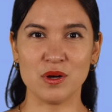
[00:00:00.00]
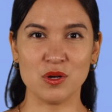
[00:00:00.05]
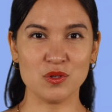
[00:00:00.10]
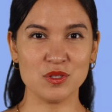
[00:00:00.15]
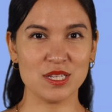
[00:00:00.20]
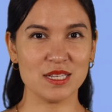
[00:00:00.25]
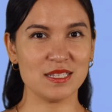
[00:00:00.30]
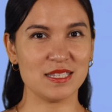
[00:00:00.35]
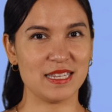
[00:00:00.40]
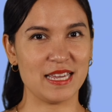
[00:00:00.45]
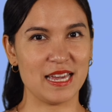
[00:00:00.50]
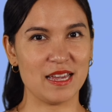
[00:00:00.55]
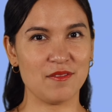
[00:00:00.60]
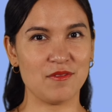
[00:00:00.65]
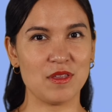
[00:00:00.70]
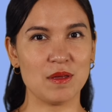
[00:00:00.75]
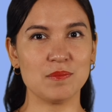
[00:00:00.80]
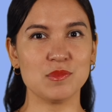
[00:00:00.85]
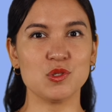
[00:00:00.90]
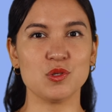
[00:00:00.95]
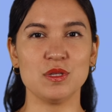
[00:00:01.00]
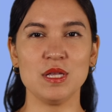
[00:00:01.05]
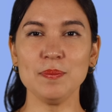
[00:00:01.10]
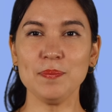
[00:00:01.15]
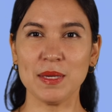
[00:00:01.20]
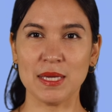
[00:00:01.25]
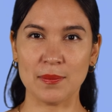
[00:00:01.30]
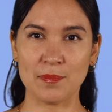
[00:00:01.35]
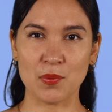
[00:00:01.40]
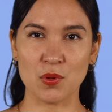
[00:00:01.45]
Moses gave them to
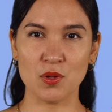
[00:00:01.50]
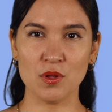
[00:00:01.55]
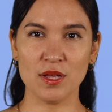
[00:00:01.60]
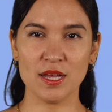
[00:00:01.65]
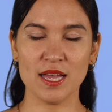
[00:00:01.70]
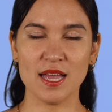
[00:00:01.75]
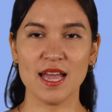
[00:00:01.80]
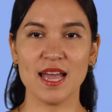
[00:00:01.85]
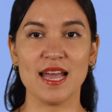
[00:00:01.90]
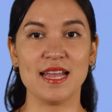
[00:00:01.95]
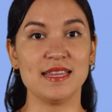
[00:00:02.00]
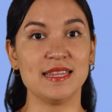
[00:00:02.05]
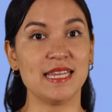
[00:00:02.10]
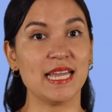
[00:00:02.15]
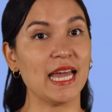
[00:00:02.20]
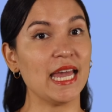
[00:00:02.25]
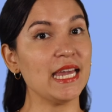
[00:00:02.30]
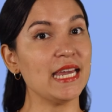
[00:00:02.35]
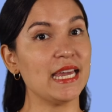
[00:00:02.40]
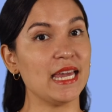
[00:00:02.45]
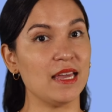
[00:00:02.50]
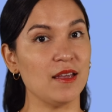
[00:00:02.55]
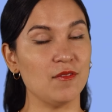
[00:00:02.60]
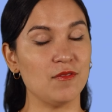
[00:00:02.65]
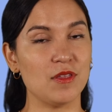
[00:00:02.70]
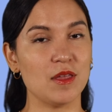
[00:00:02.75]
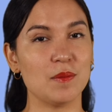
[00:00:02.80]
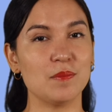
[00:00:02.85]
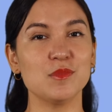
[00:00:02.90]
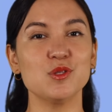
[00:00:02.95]
the people, and they
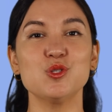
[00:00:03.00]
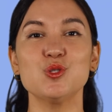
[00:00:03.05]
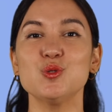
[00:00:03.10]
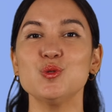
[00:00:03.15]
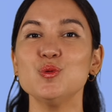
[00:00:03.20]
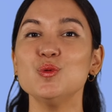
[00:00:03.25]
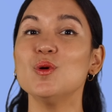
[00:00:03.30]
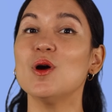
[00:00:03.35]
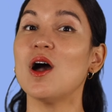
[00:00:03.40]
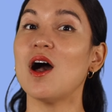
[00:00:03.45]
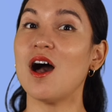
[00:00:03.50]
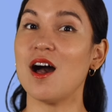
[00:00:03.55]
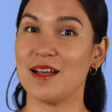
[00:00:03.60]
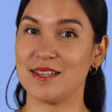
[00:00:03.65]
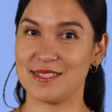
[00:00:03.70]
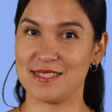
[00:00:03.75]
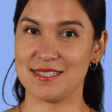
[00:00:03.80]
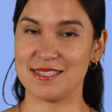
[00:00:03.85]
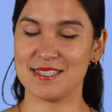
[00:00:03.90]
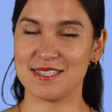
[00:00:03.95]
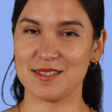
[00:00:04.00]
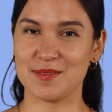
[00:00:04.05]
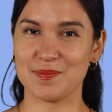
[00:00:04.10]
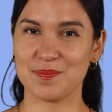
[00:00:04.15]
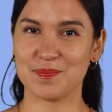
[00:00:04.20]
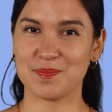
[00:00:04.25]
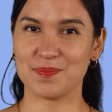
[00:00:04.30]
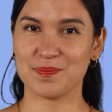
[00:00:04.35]
gave them to us.